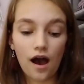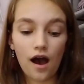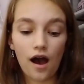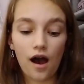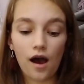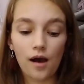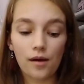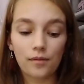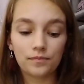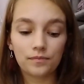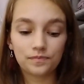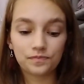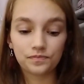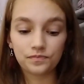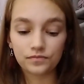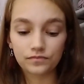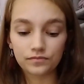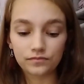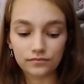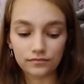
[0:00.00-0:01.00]
Um,
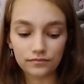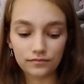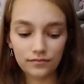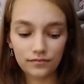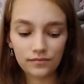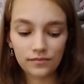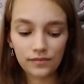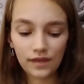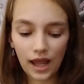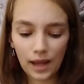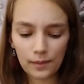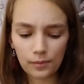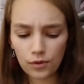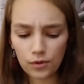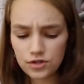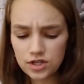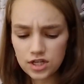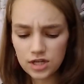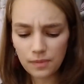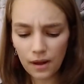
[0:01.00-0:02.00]
I
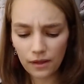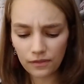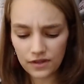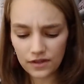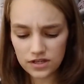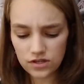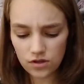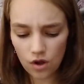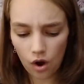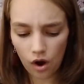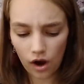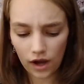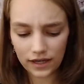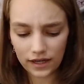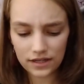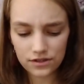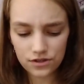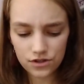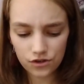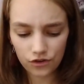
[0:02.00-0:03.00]
posted about this
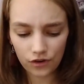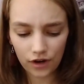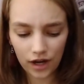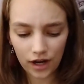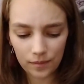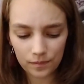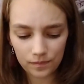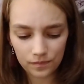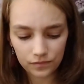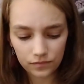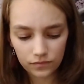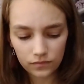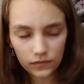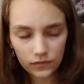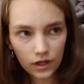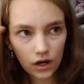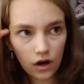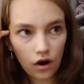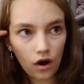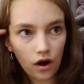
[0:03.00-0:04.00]
on Instagram
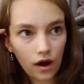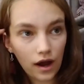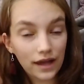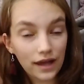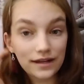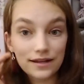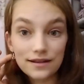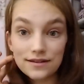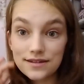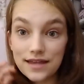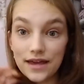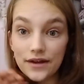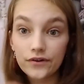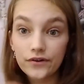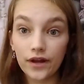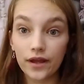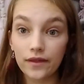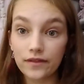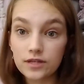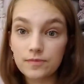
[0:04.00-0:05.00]
on
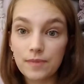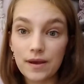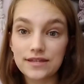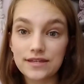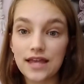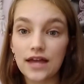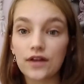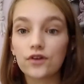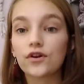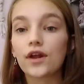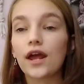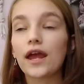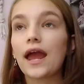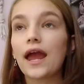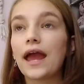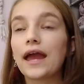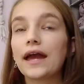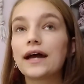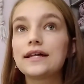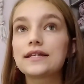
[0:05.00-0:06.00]
Saturday, this past
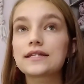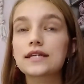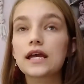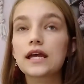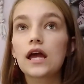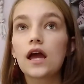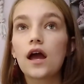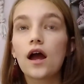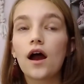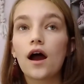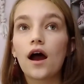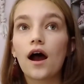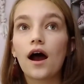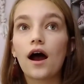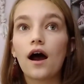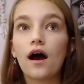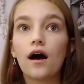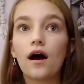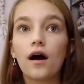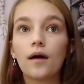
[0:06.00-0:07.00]
Saturday, and
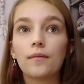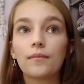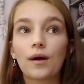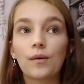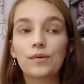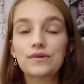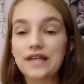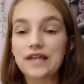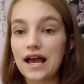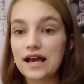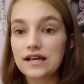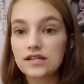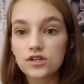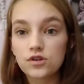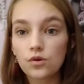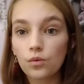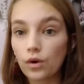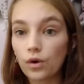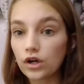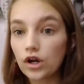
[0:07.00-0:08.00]
um, I was
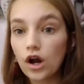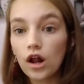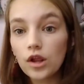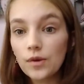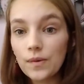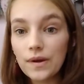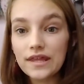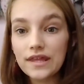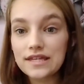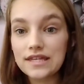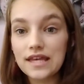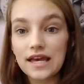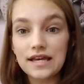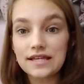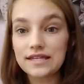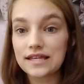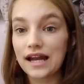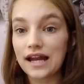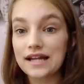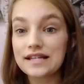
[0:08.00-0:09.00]
asked what colorway this
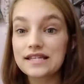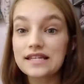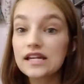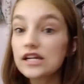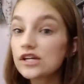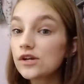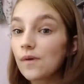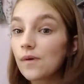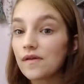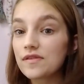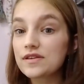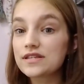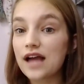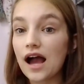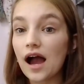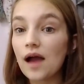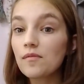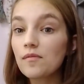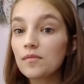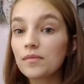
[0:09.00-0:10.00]
is, and I didn't know at the
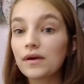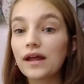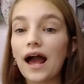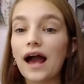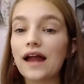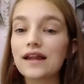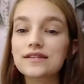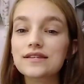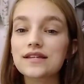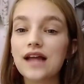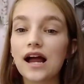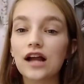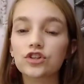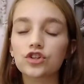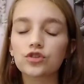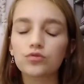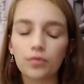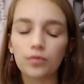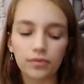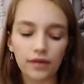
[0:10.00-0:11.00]
time, but Addison
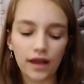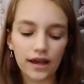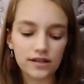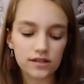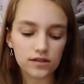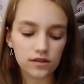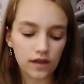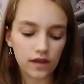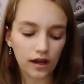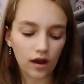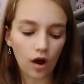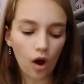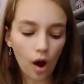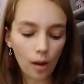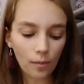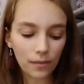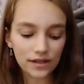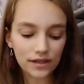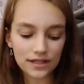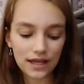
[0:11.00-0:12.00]
actually replied to that
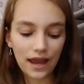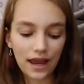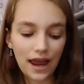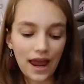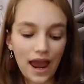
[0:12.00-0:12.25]
comment,